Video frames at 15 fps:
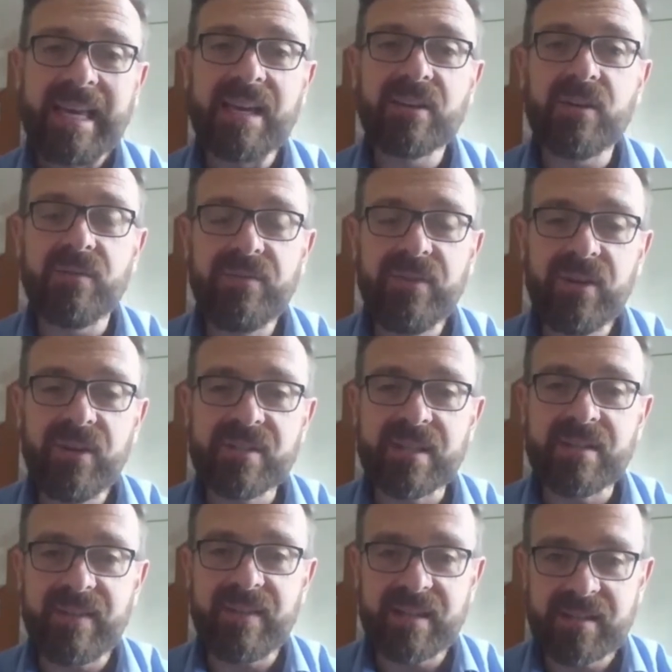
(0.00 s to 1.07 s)
can confuse
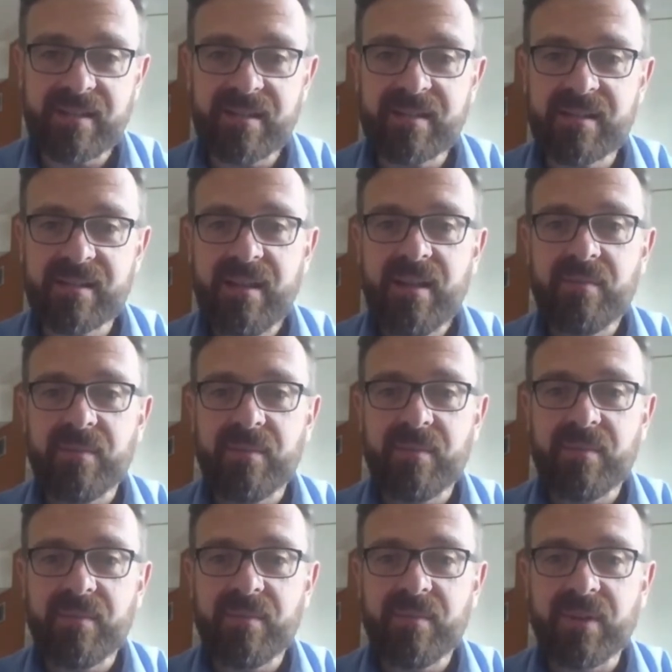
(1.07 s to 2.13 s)
investors,
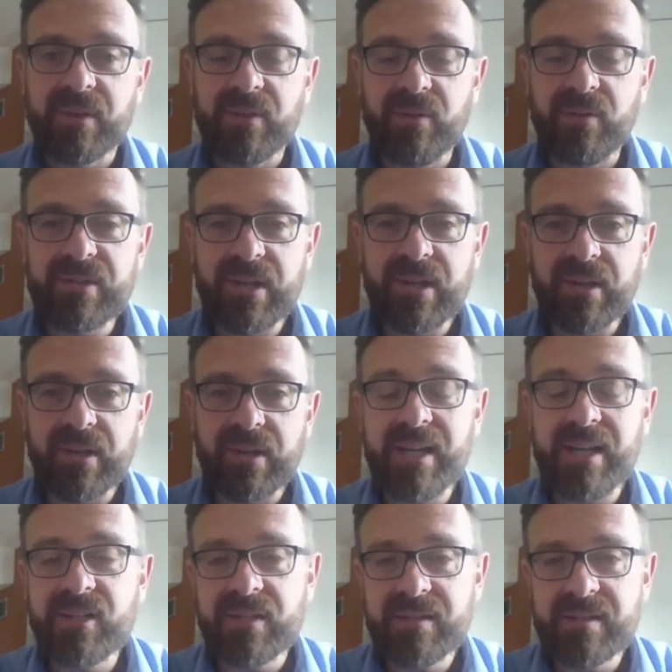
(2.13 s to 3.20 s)
but also
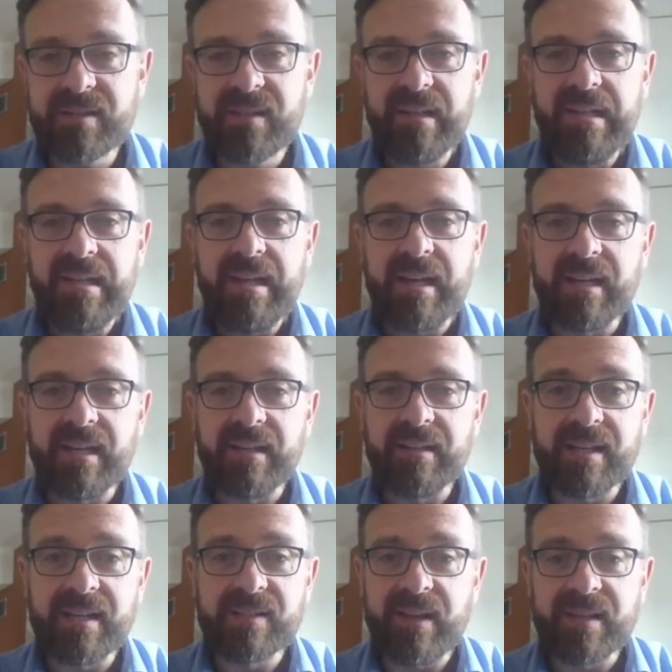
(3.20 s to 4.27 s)
patients,
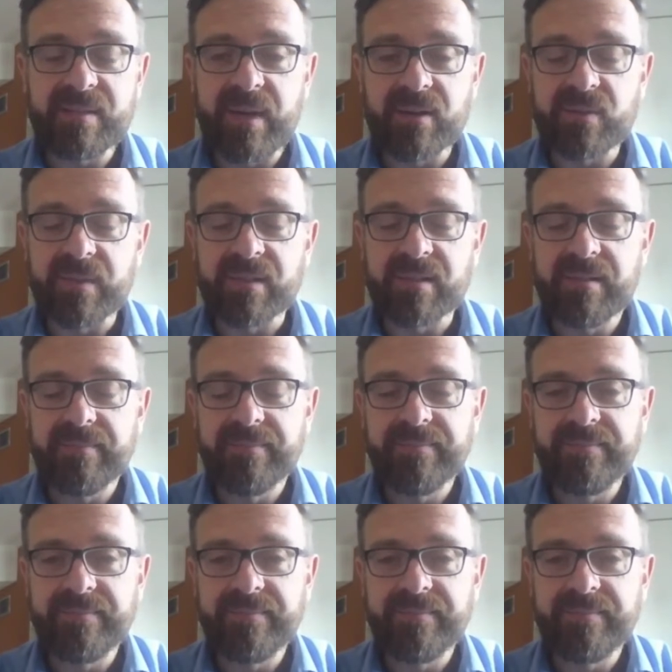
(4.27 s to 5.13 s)
as well as management.